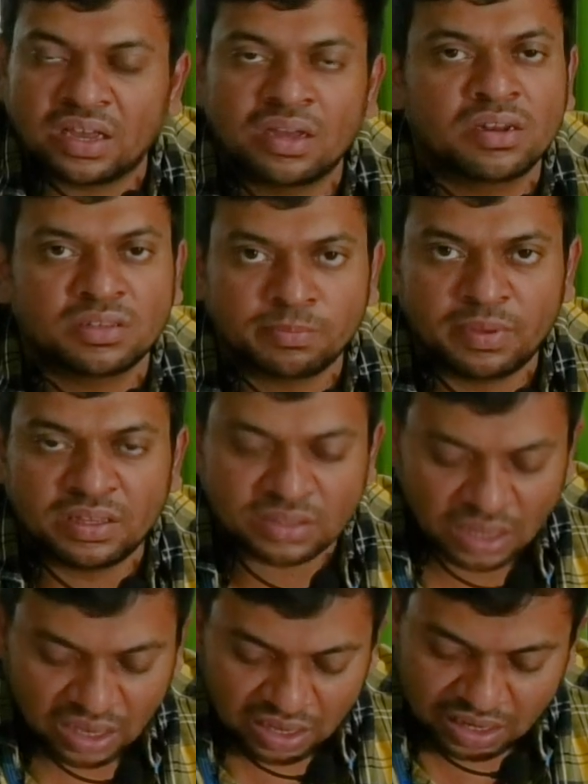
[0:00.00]
INS means
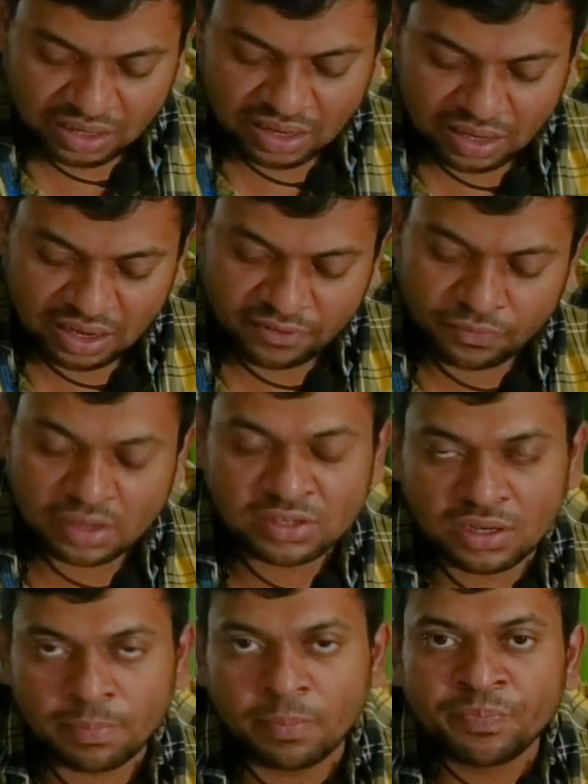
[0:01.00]
Indian naval
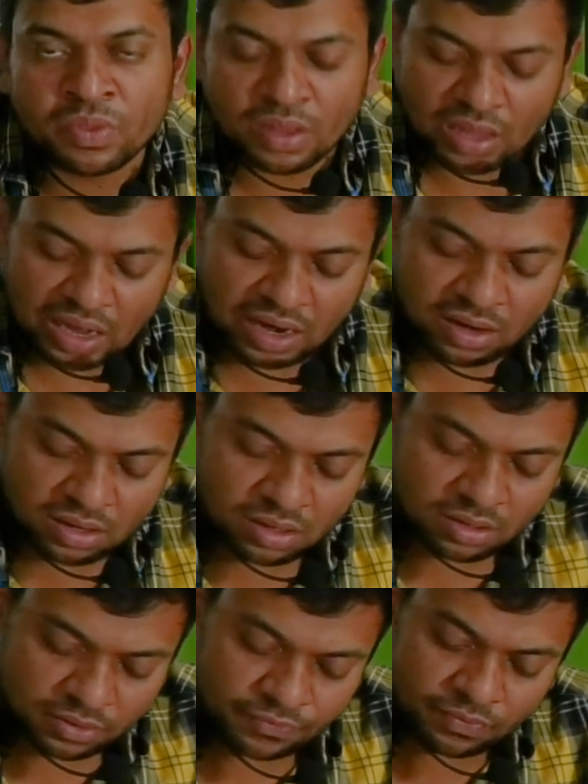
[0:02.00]
ship. and
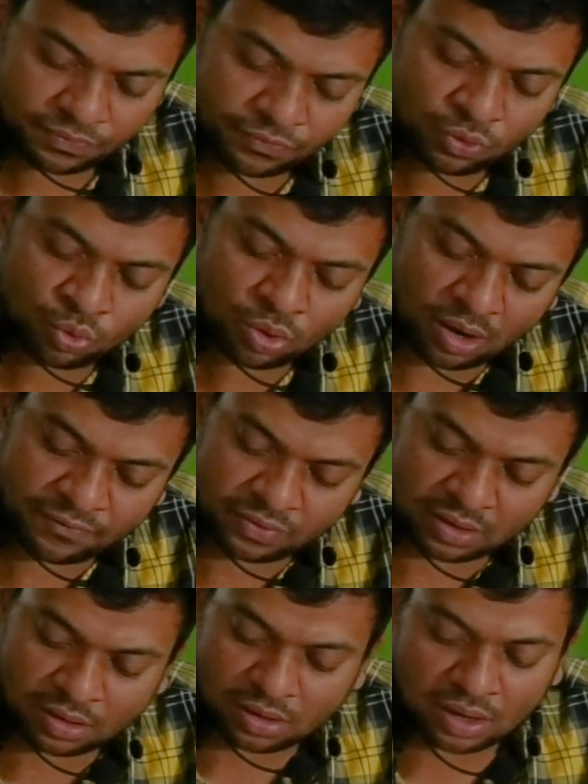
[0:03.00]
few of
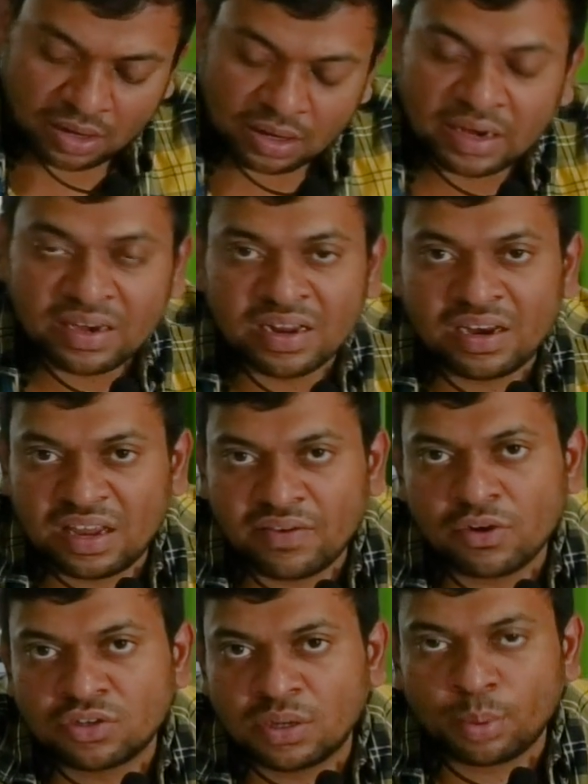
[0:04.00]
our Indian
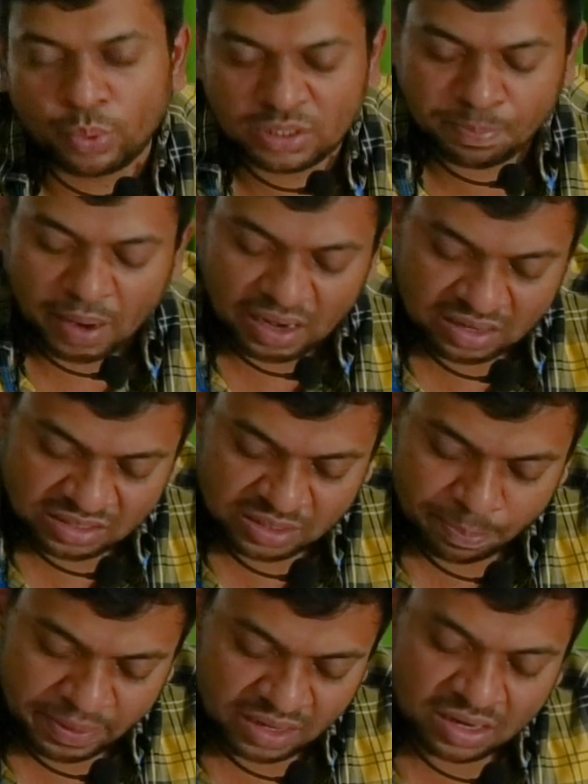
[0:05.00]
naval ship which
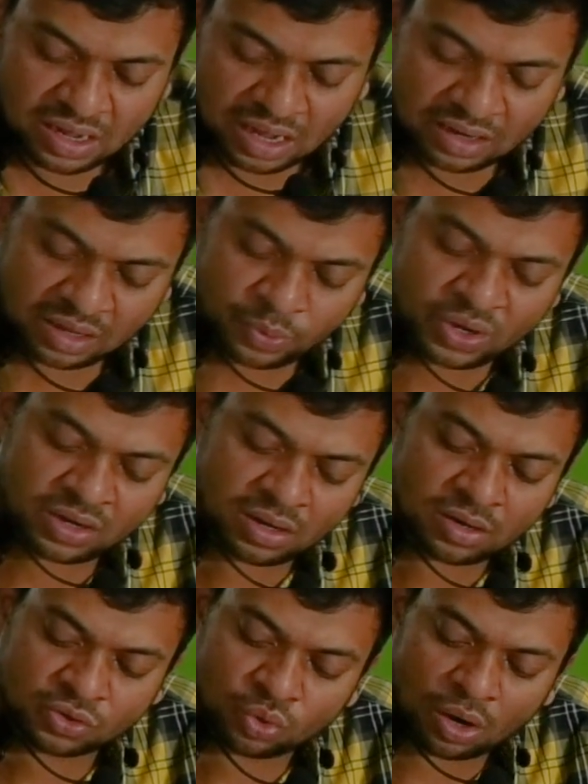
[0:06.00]
participated are given here.
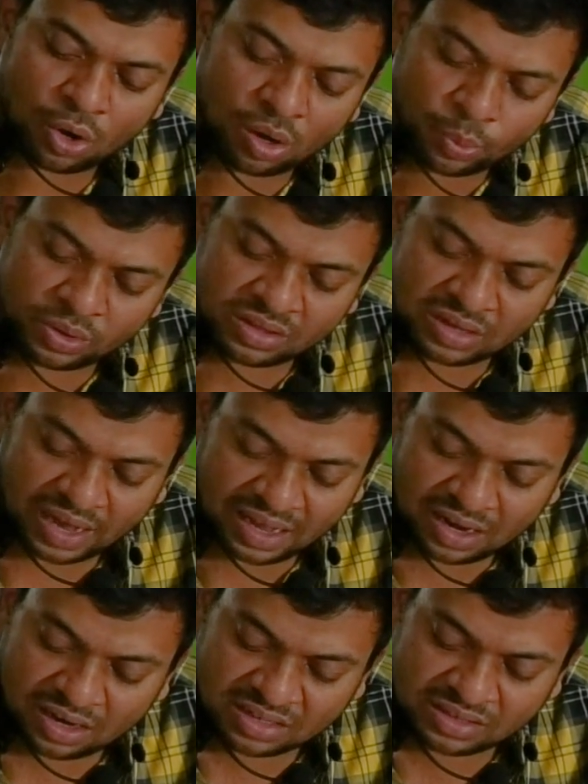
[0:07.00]
So along with
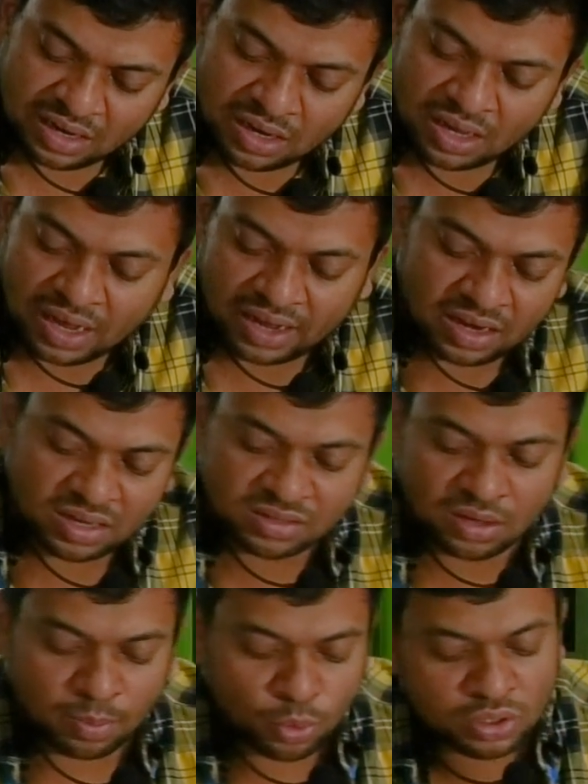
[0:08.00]
INS Delhi, INS
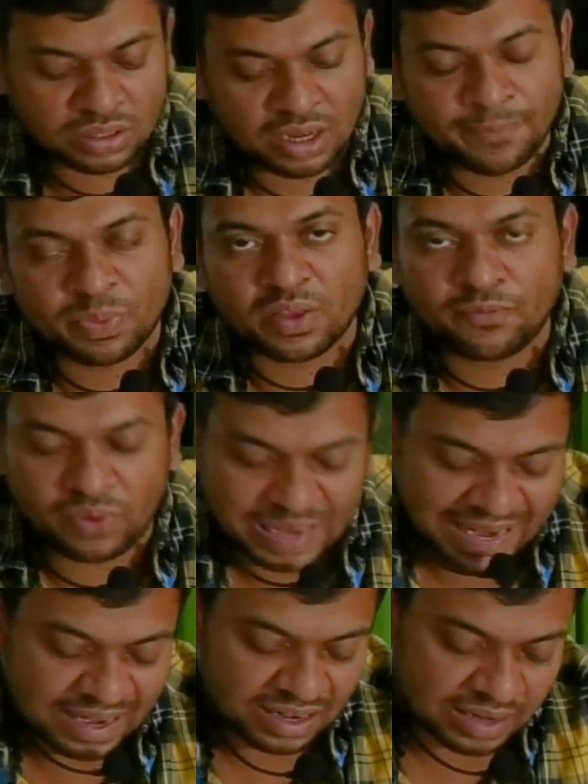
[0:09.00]
Kamorta,
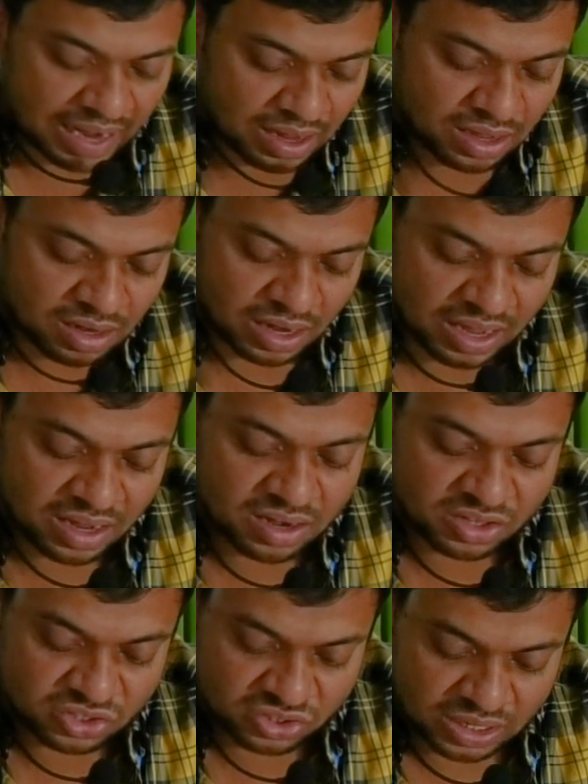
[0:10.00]
fleet tanker
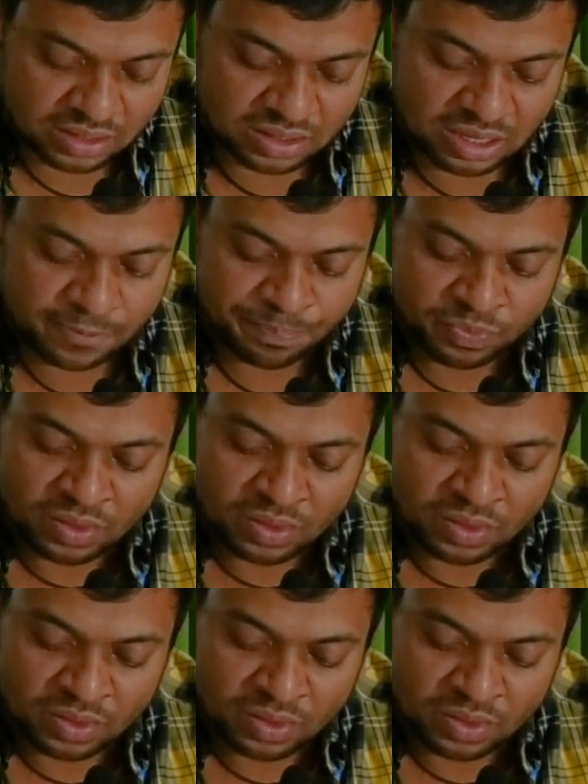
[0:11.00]
INS Shakti,